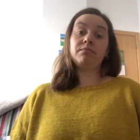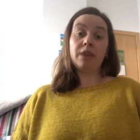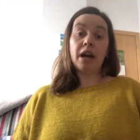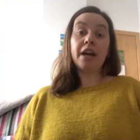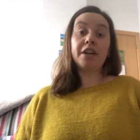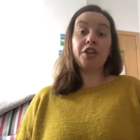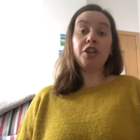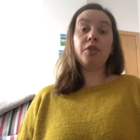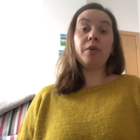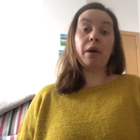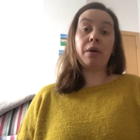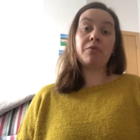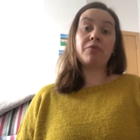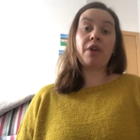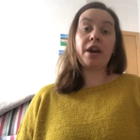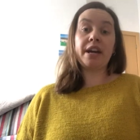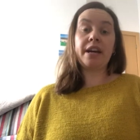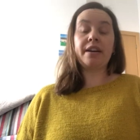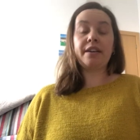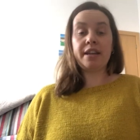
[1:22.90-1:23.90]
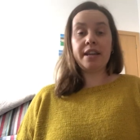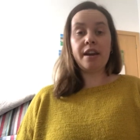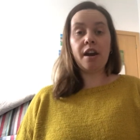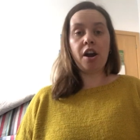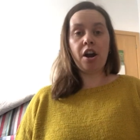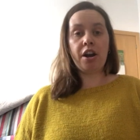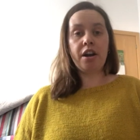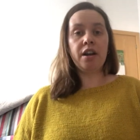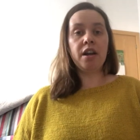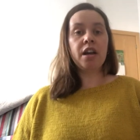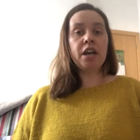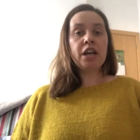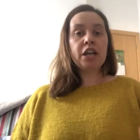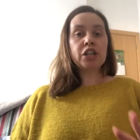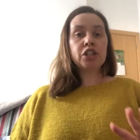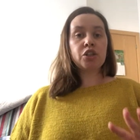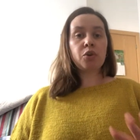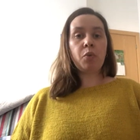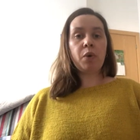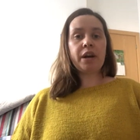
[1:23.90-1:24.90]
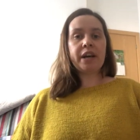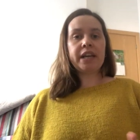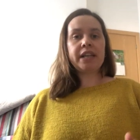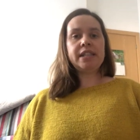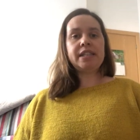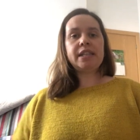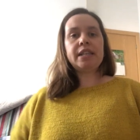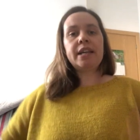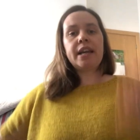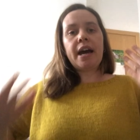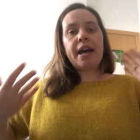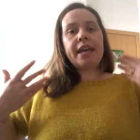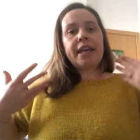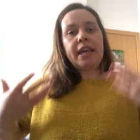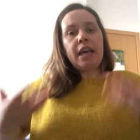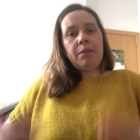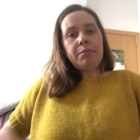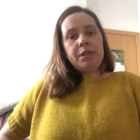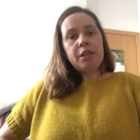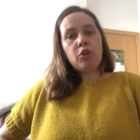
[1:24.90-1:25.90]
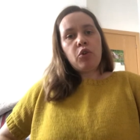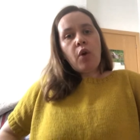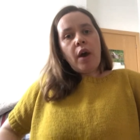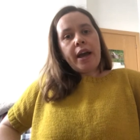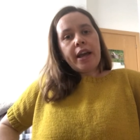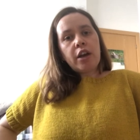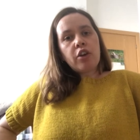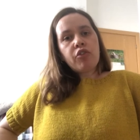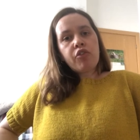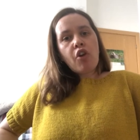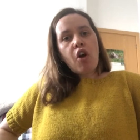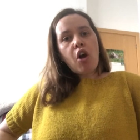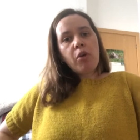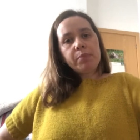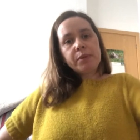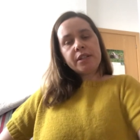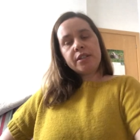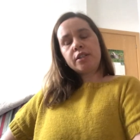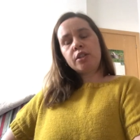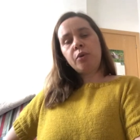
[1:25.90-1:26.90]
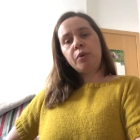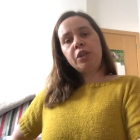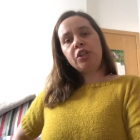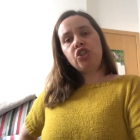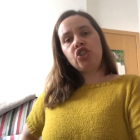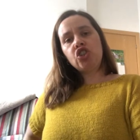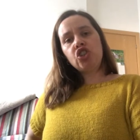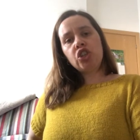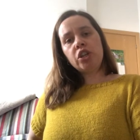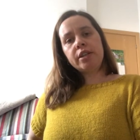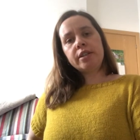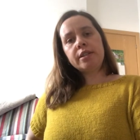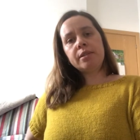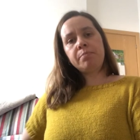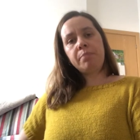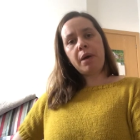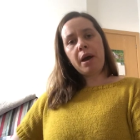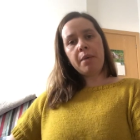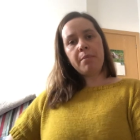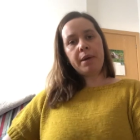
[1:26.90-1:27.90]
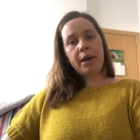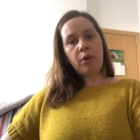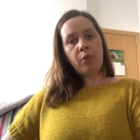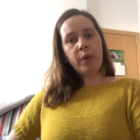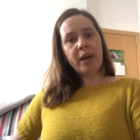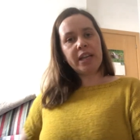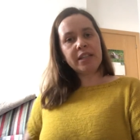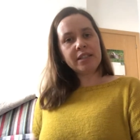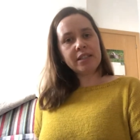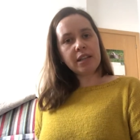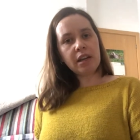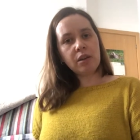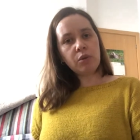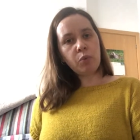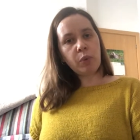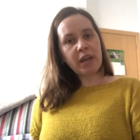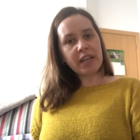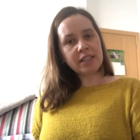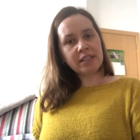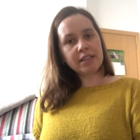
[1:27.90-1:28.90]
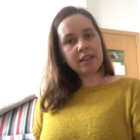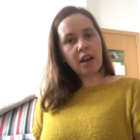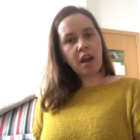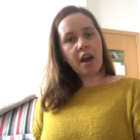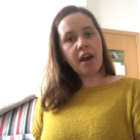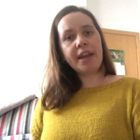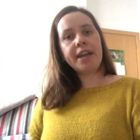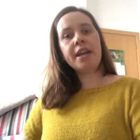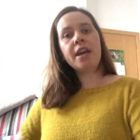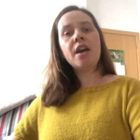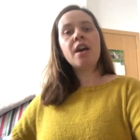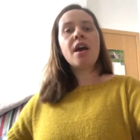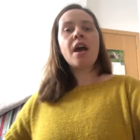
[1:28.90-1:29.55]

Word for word: I knew I'd run out of yarn so what I did I kept it quite cropped so it's just by my waist waistline